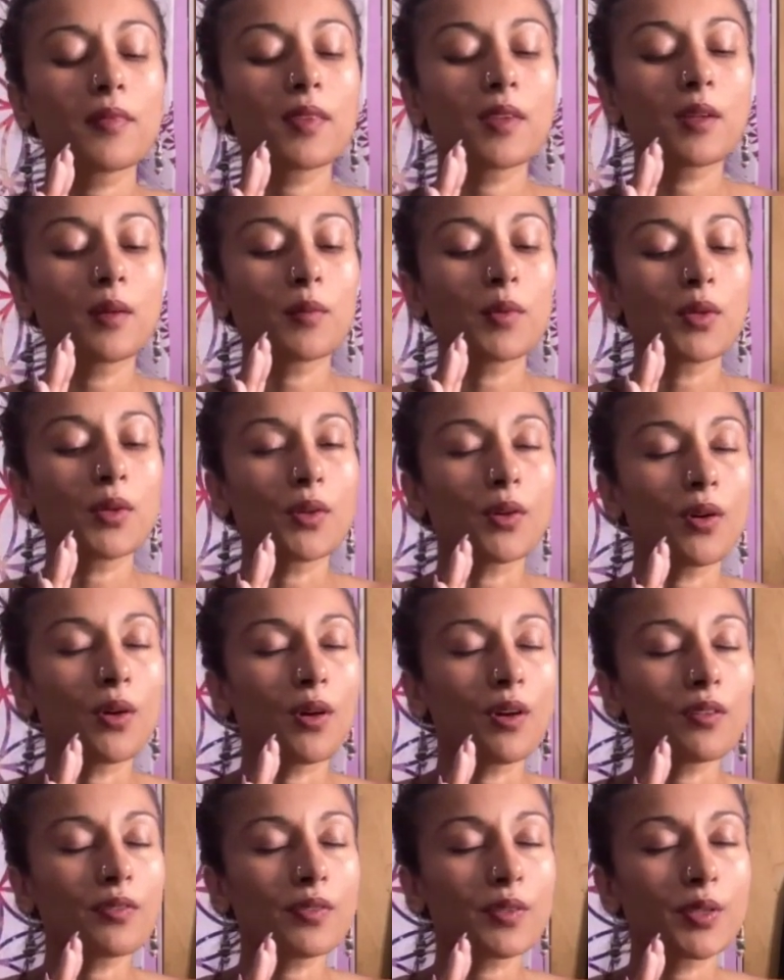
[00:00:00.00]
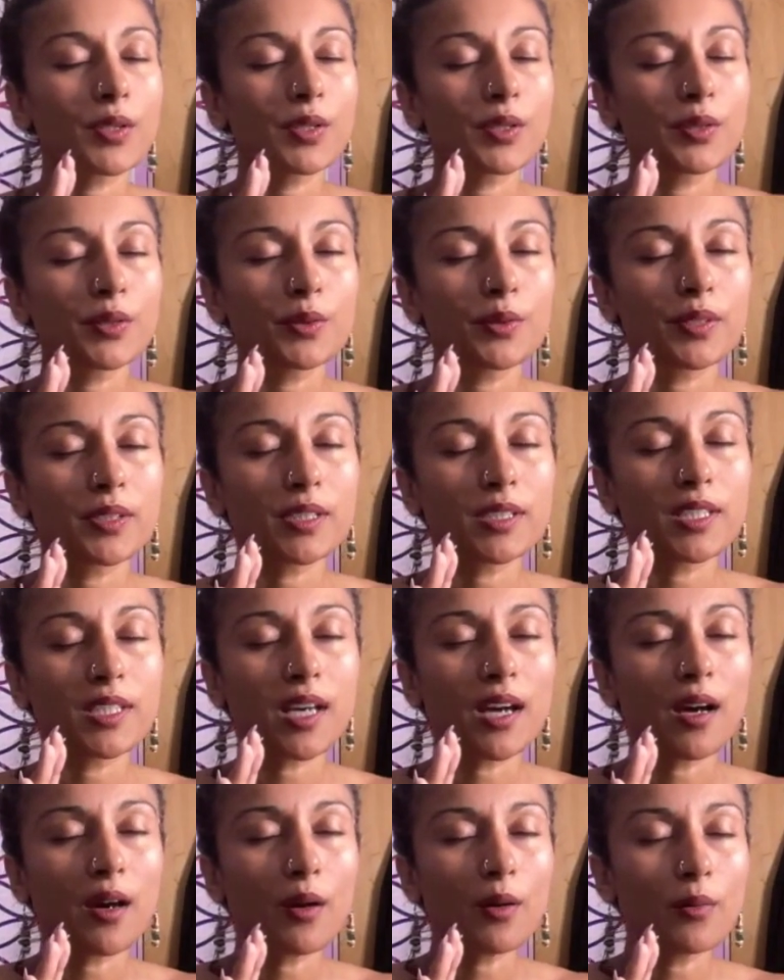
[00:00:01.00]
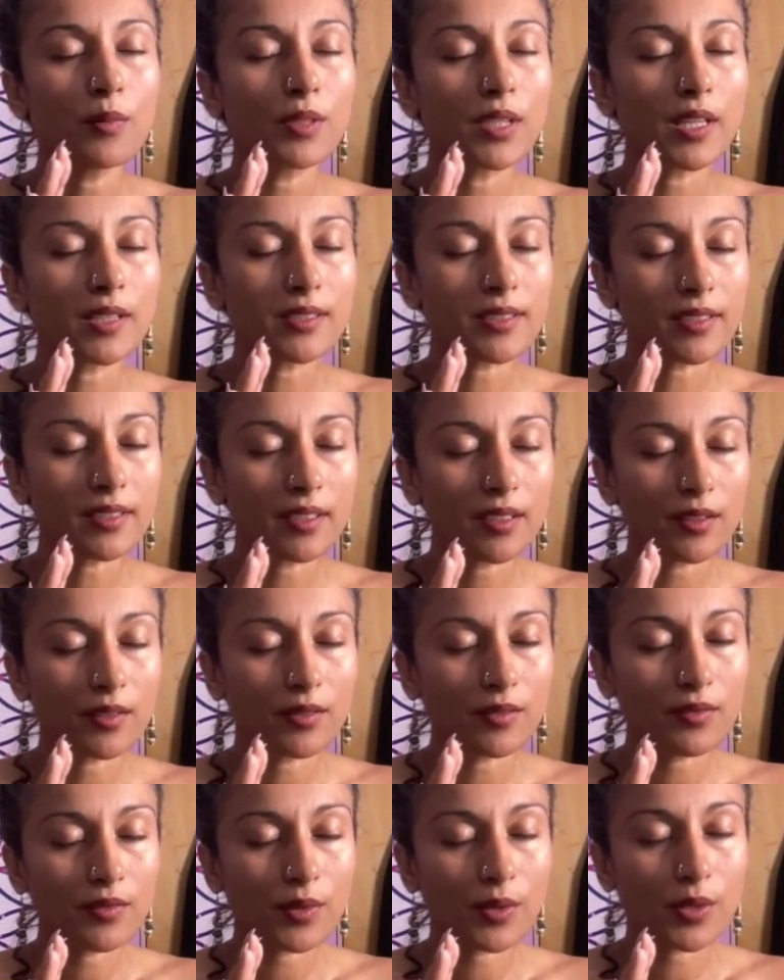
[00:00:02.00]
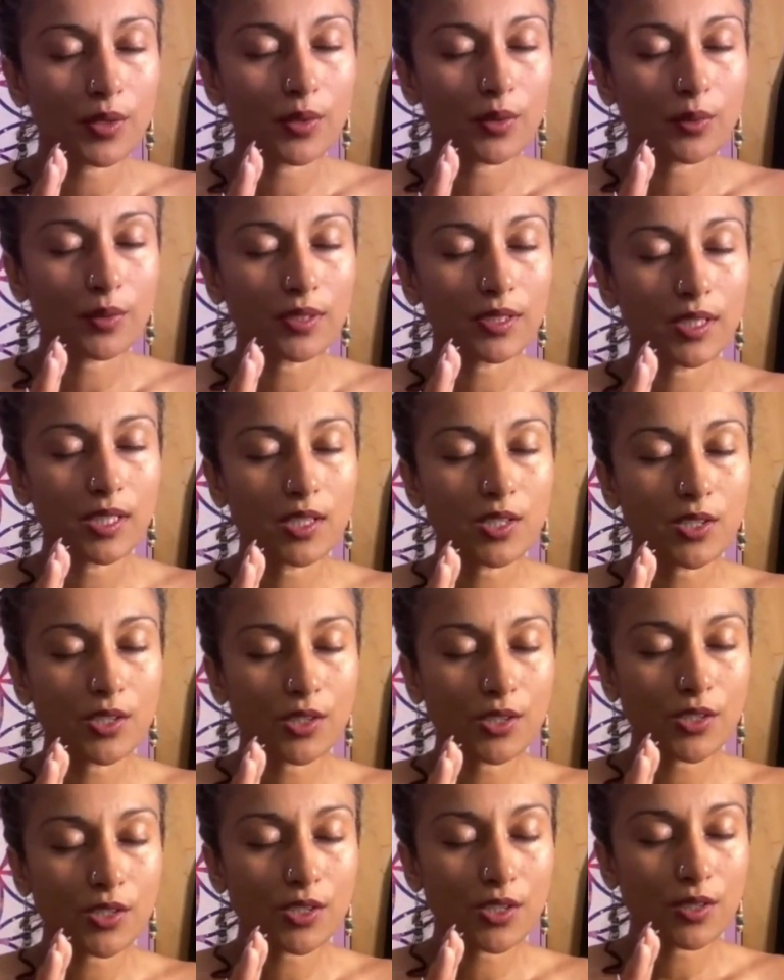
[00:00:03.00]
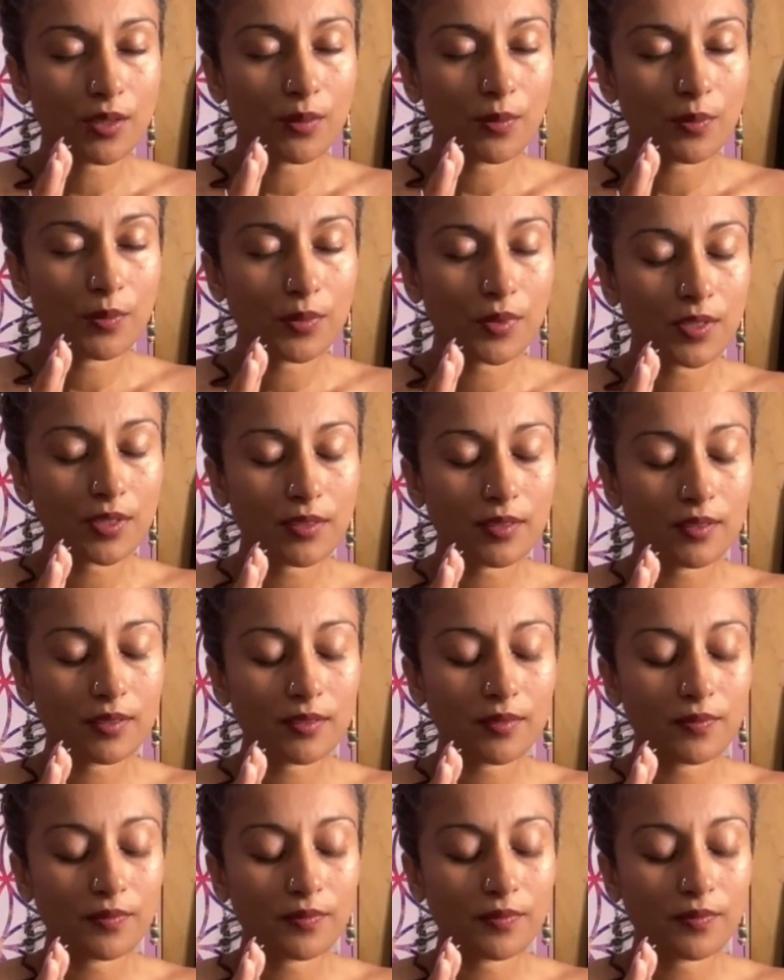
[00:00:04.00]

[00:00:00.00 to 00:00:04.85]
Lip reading: I'm going to offer you a Tao blessing for your relationships.